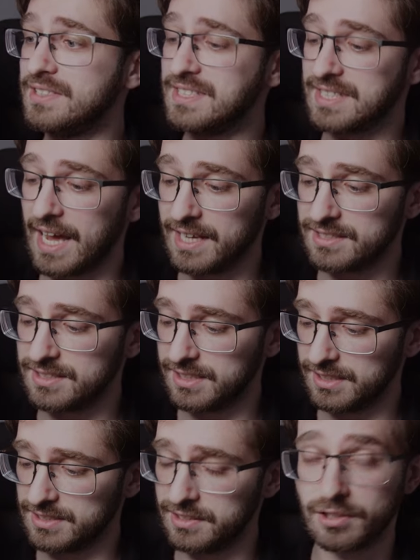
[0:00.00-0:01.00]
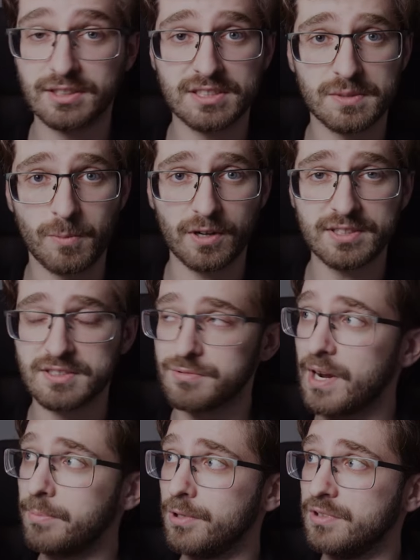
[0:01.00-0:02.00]
its size. It's not the smallest
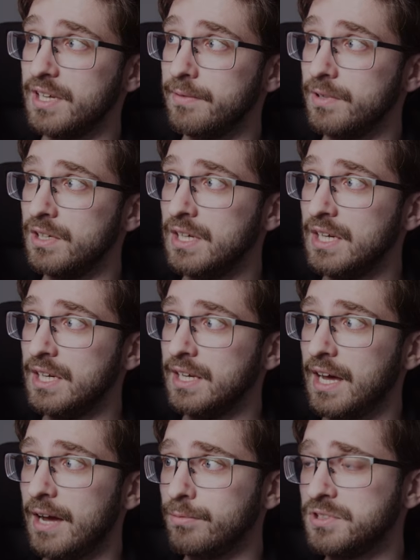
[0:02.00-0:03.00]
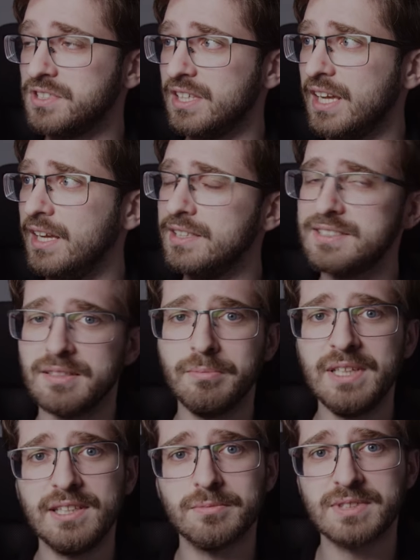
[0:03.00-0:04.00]
tripod ever. I would say it's a
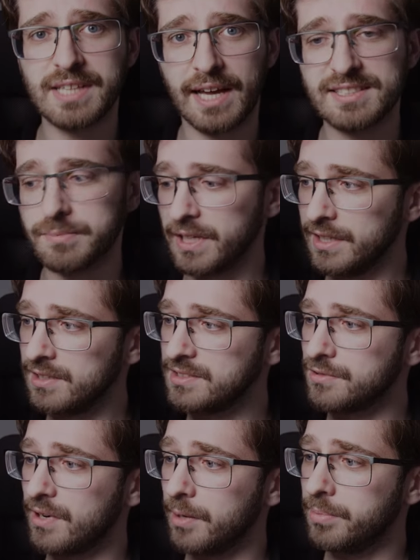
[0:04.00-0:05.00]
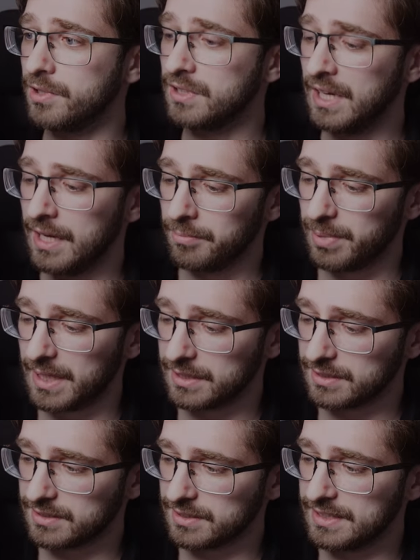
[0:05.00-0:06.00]
medium-sized beginner's tripod,
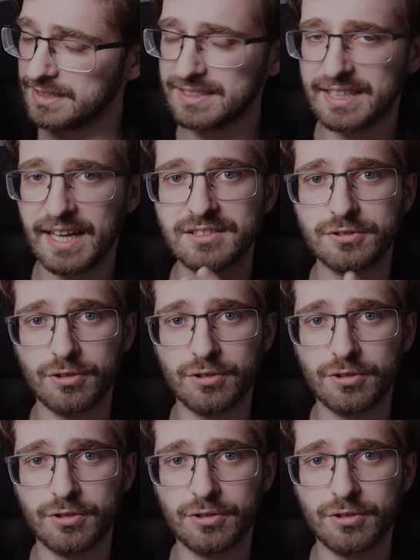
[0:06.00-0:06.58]
but it can